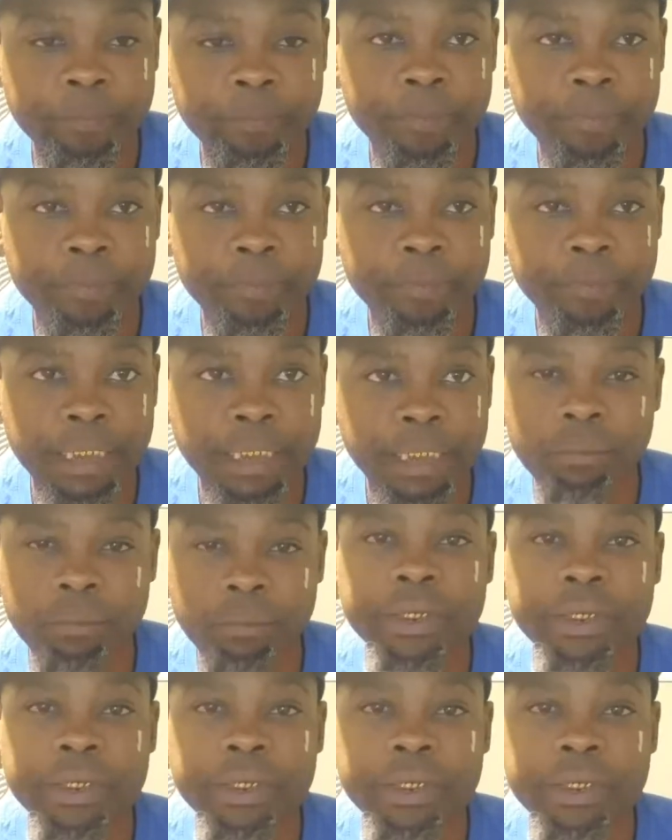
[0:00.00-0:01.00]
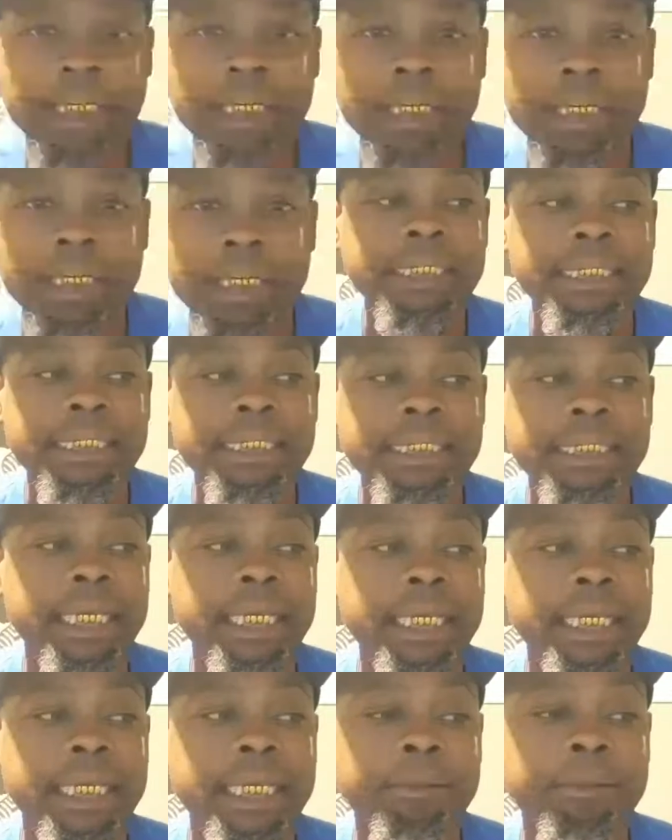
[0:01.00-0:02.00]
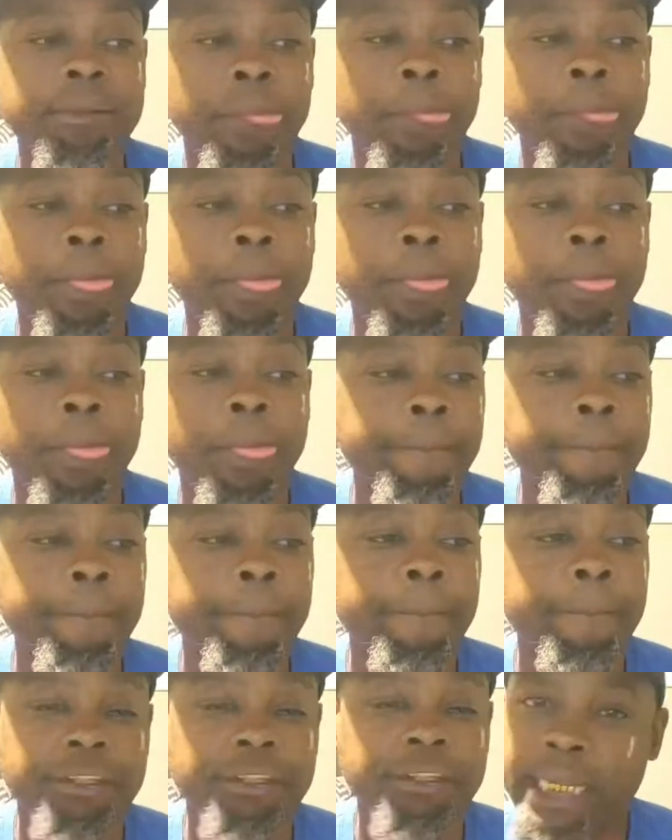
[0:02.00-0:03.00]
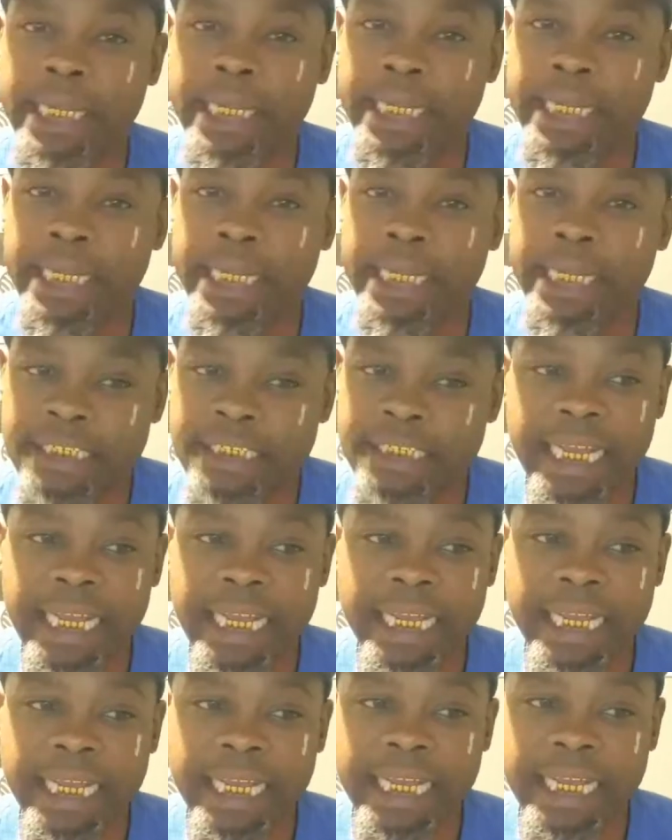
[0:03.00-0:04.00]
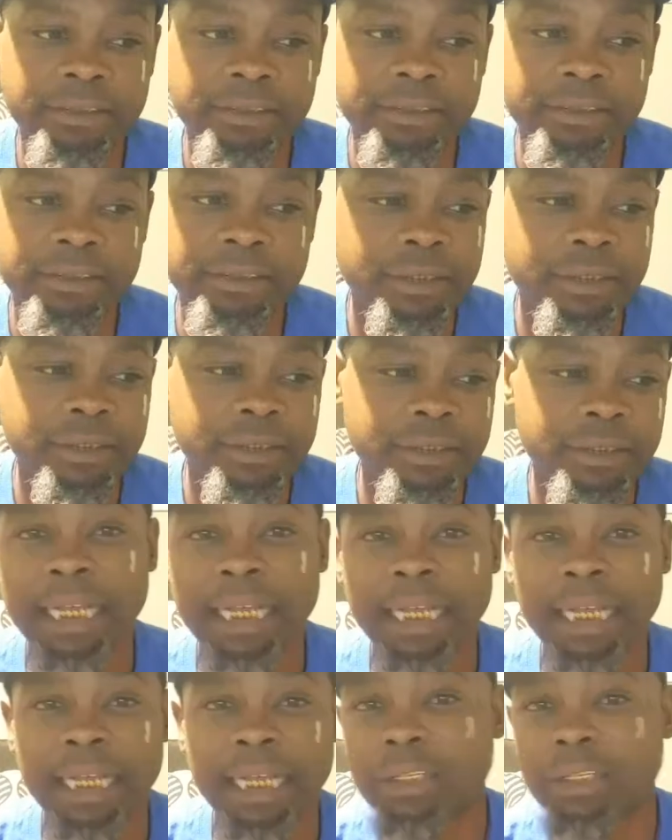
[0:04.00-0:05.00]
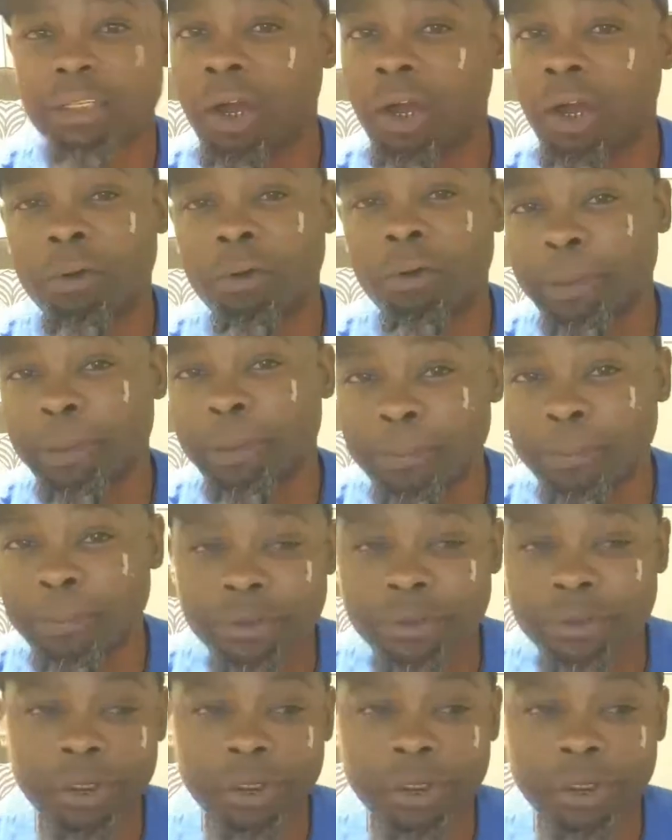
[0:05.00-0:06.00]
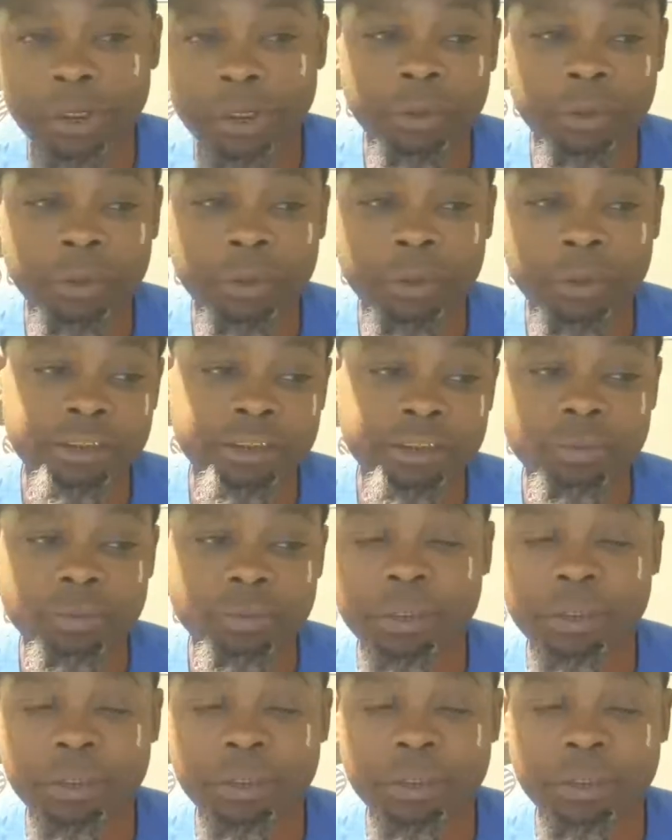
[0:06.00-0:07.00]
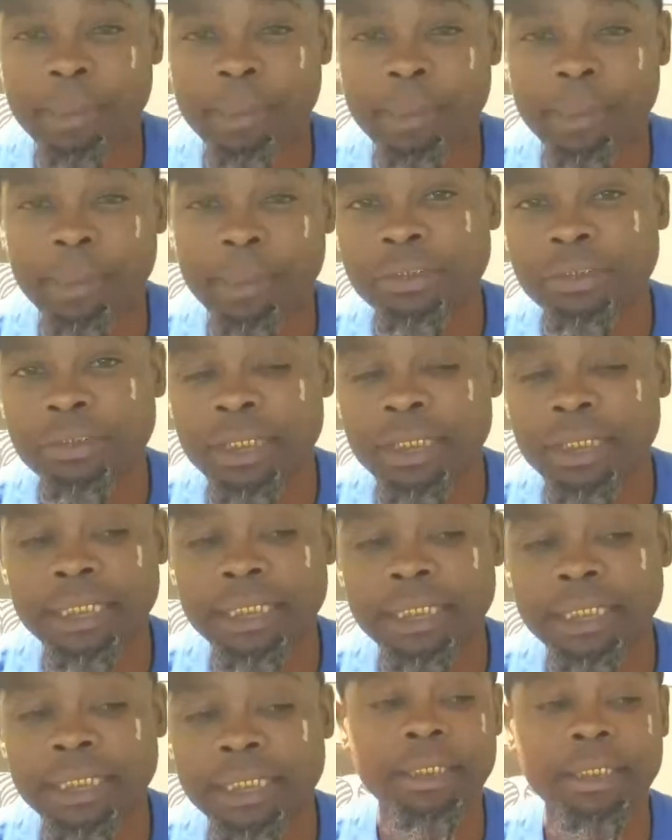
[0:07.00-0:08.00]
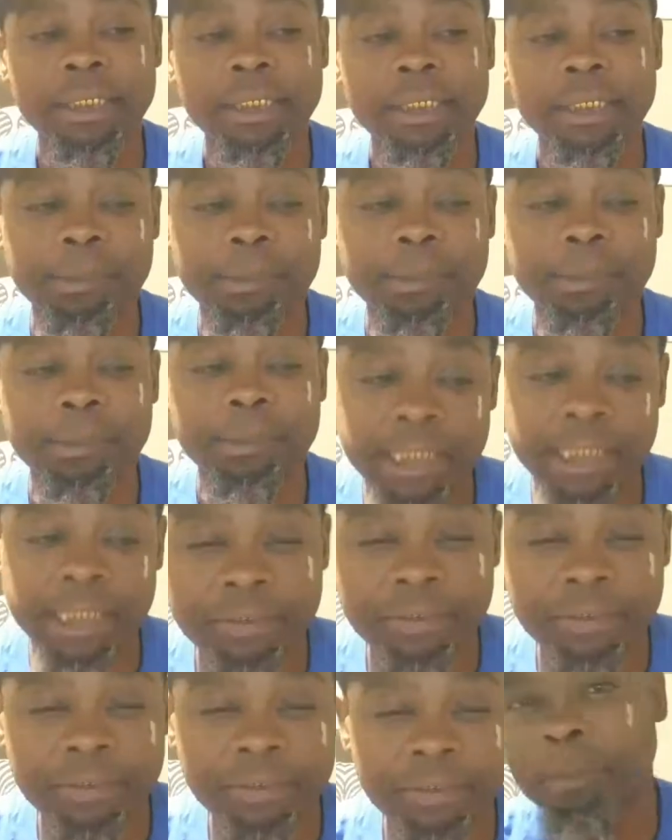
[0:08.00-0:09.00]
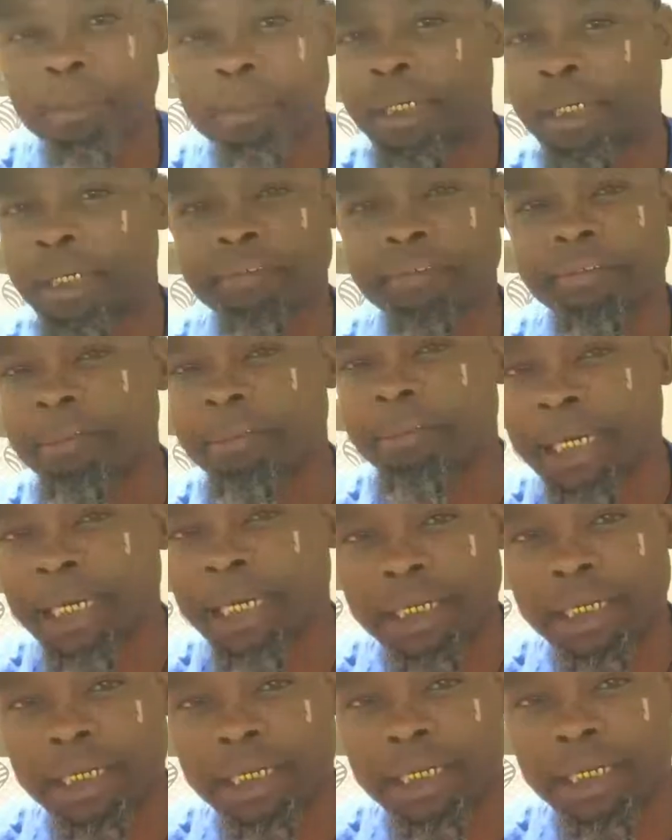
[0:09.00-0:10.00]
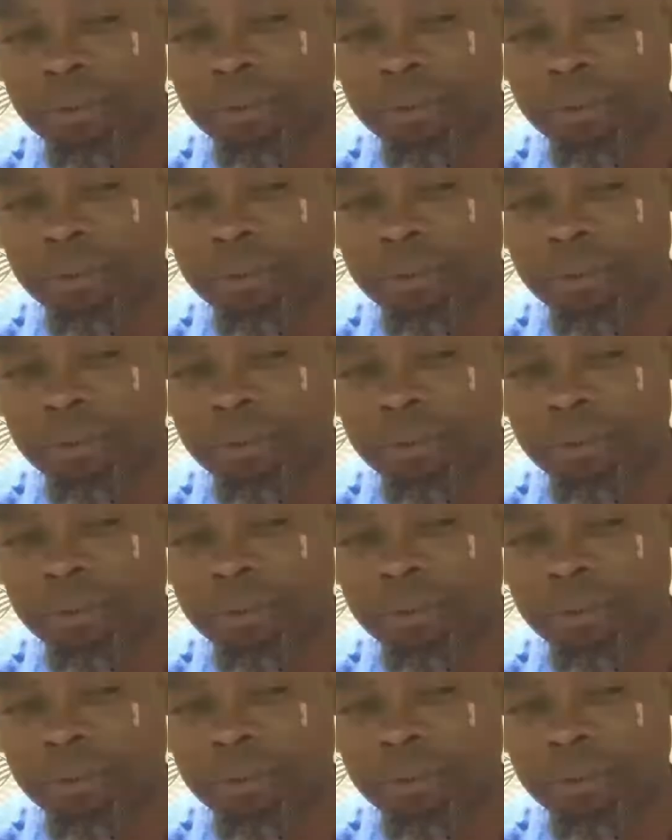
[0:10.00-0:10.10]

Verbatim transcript: not realizing that in the man's eyes he's after all people you know he he just want to make sure his him and his family but everybody go